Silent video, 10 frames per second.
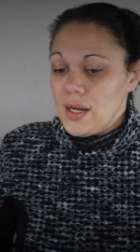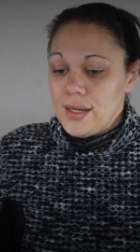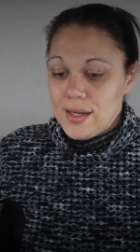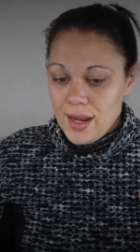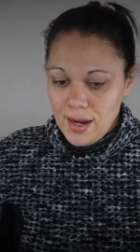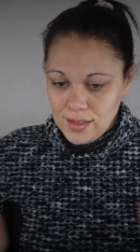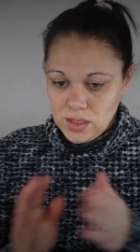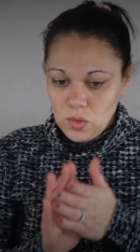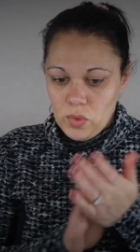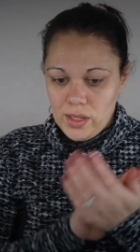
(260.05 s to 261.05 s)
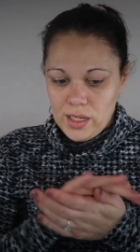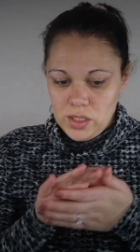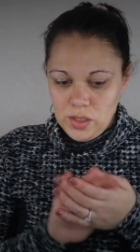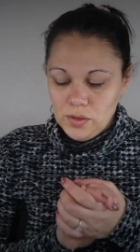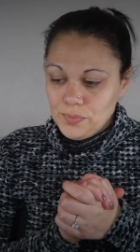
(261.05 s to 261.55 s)
Next, what I
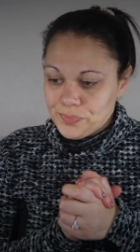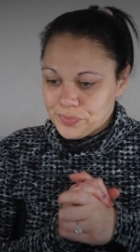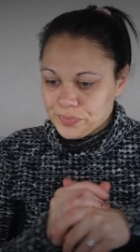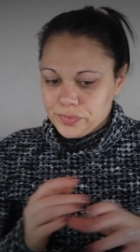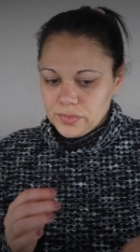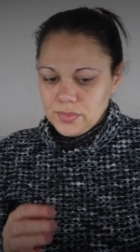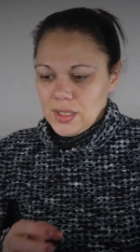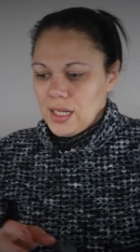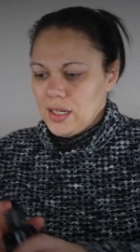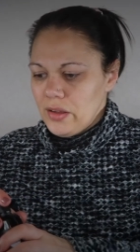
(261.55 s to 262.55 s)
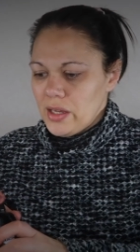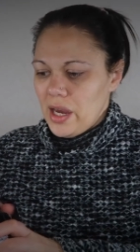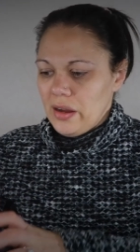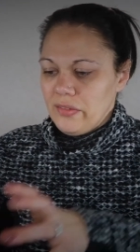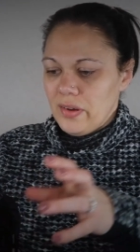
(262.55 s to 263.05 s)
do, now
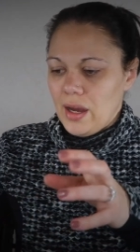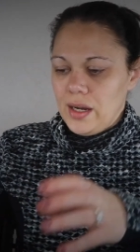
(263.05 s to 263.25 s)
that I've